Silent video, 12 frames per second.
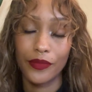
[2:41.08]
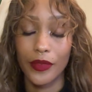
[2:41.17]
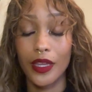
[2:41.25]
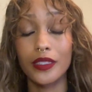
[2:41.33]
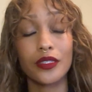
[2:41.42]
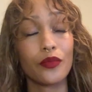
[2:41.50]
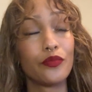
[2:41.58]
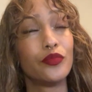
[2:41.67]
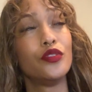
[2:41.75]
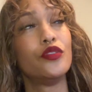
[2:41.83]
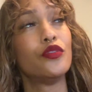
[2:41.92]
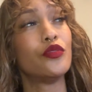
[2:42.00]
That's a
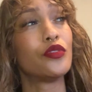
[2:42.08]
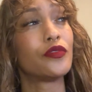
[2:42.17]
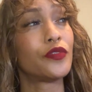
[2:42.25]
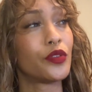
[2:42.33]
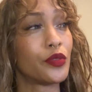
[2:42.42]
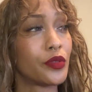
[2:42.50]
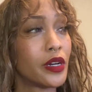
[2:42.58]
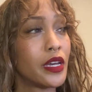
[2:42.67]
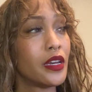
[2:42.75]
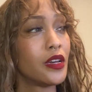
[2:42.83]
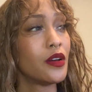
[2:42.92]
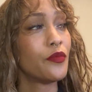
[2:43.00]
beautiful,
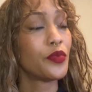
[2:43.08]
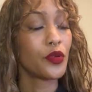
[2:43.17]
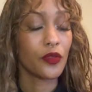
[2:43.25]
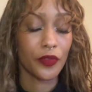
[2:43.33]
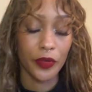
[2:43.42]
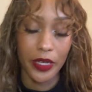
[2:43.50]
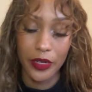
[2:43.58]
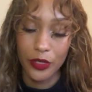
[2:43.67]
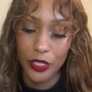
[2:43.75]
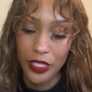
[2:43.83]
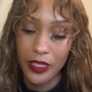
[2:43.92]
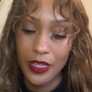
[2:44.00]
beautiful
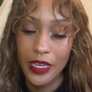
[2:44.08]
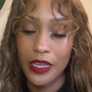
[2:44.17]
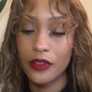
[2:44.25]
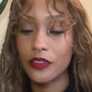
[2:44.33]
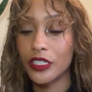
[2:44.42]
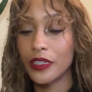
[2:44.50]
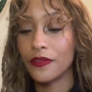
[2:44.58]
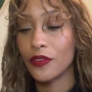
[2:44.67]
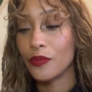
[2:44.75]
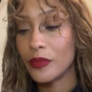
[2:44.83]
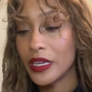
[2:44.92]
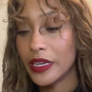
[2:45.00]
energy. The energy for
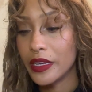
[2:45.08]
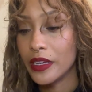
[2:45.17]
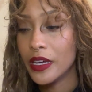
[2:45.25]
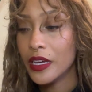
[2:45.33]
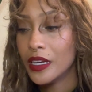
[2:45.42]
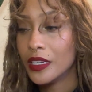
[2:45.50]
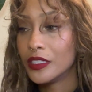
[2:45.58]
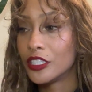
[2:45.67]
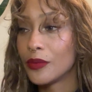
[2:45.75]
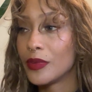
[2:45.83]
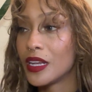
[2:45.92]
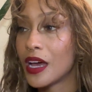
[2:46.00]
me,
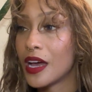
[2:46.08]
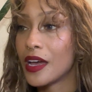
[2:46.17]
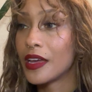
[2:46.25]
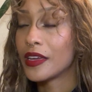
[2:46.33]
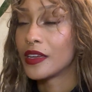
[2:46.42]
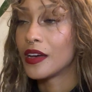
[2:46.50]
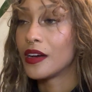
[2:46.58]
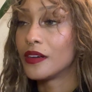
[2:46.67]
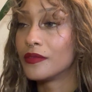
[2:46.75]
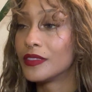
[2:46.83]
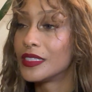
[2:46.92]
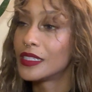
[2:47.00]
Gemini,
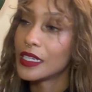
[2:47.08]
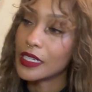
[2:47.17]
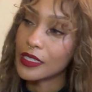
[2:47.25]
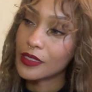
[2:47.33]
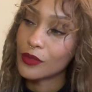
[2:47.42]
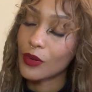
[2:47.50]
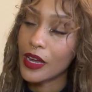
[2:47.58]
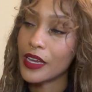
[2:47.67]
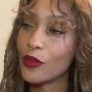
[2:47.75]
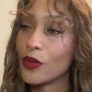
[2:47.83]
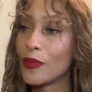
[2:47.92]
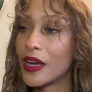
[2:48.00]
of 6, right? It
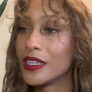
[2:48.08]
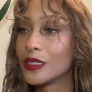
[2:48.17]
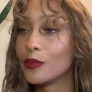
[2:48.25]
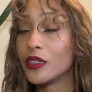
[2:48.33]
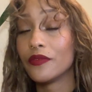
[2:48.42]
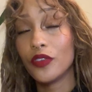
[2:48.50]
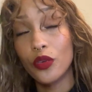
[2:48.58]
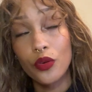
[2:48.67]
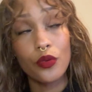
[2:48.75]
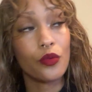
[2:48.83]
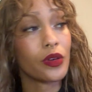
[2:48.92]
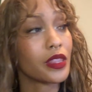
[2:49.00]
reminds me of
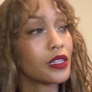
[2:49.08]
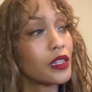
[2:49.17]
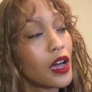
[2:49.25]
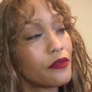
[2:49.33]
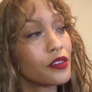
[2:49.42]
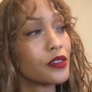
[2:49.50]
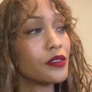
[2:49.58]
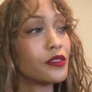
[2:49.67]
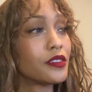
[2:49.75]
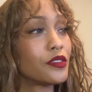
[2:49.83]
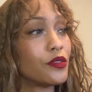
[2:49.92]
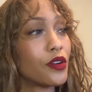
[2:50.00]
you with the
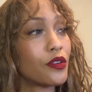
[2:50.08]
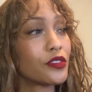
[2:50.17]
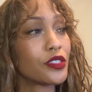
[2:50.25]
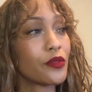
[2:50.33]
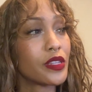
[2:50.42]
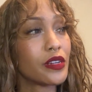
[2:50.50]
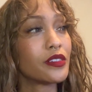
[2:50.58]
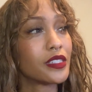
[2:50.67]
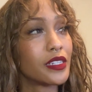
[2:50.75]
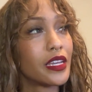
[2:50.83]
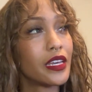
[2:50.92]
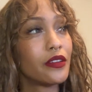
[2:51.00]
lovers, So there's
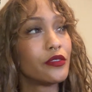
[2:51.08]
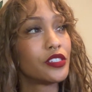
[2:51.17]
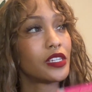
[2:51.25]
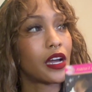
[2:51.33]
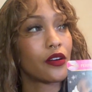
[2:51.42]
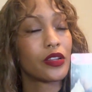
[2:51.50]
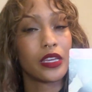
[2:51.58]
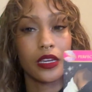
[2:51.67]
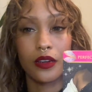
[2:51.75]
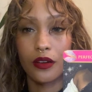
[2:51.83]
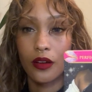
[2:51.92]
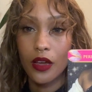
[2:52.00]
an energy out
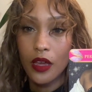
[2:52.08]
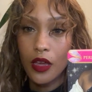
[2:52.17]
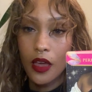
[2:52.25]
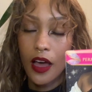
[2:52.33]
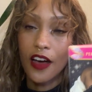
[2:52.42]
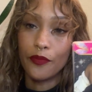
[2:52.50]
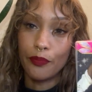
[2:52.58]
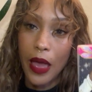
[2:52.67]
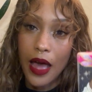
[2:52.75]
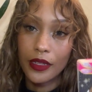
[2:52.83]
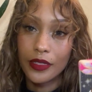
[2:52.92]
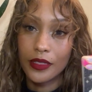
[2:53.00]
here of
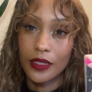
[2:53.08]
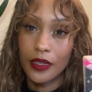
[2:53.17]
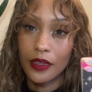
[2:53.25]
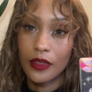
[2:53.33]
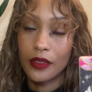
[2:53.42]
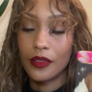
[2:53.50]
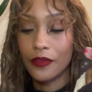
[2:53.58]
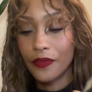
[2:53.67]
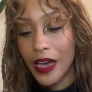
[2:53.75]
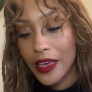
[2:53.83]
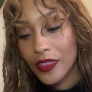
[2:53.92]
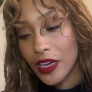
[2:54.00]
balancing the
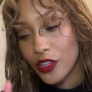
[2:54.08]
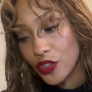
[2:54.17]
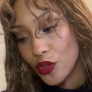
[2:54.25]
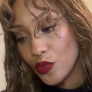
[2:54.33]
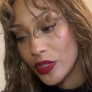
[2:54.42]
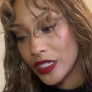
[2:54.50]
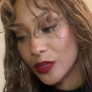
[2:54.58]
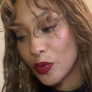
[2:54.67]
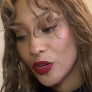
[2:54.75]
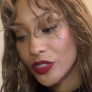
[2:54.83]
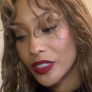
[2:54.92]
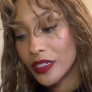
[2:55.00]
fact that you and this
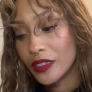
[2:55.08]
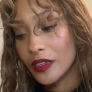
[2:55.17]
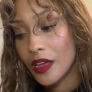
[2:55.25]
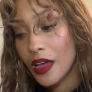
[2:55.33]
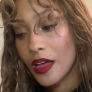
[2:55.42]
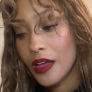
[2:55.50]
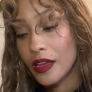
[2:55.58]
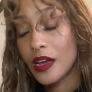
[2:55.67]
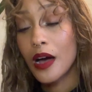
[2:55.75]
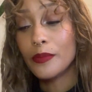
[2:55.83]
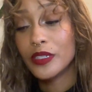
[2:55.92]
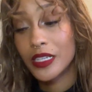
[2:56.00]
person
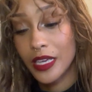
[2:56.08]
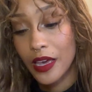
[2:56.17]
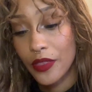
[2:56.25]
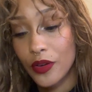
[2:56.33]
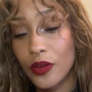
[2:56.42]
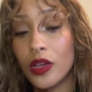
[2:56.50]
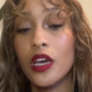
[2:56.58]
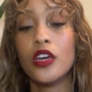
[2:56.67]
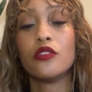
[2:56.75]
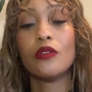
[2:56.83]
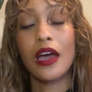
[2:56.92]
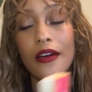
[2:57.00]
come together.
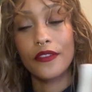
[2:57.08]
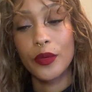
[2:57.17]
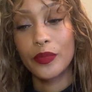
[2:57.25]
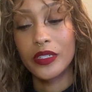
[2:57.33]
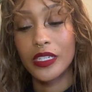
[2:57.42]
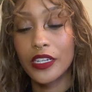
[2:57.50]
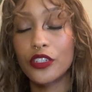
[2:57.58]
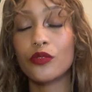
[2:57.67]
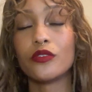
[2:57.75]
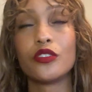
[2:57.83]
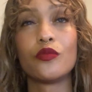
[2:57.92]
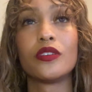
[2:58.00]
You have the
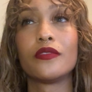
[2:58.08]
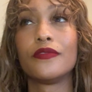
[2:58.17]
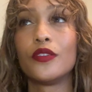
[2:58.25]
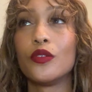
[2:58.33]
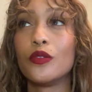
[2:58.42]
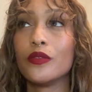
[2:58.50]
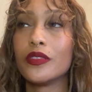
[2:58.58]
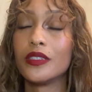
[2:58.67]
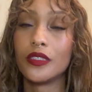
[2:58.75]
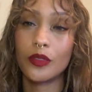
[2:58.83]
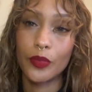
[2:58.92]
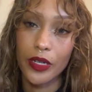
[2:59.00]
potential to unfold the
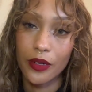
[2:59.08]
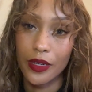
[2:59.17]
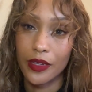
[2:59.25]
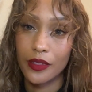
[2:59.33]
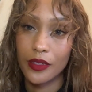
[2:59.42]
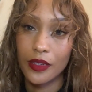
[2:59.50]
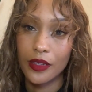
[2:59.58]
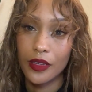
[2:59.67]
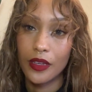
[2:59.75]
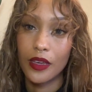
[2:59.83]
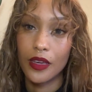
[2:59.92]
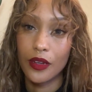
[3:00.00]
spirit
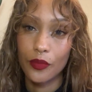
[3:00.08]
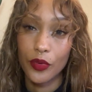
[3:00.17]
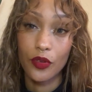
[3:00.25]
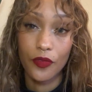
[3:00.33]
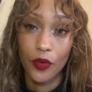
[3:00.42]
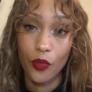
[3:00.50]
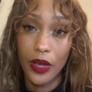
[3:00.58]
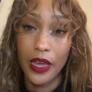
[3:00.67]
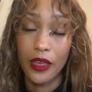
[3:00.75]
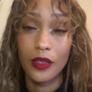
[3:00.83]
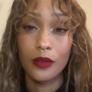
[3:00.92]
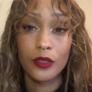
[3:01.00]
in a beautiful
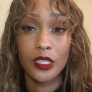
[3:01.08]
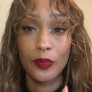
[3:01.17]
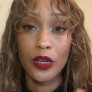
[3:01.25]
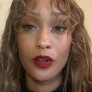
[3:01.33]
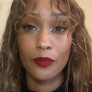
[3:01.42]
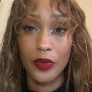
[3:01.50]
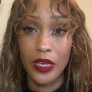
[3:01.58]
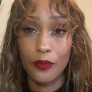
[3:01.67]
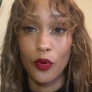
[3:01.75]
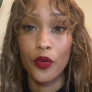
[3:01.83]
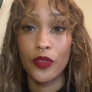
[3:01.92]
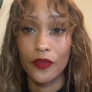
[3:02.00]
way. Spirit being
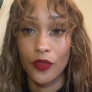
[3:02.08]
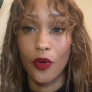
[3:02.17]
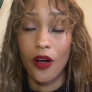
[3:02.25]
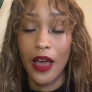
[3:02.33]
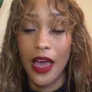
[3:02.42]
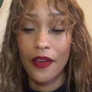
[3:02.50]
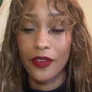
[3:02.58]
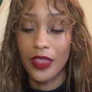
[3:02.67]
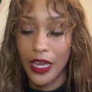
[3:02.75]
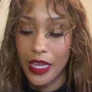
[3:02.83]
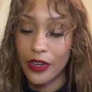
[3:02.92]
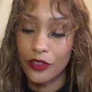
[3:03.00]
both of you all having
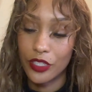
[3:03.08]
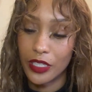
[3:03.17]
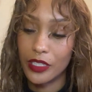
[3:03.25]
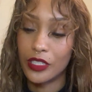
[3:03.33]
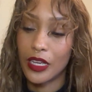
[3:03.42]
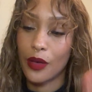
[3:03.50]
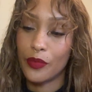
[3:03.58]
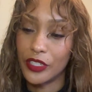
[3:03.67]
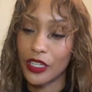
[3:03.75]
that energy to help each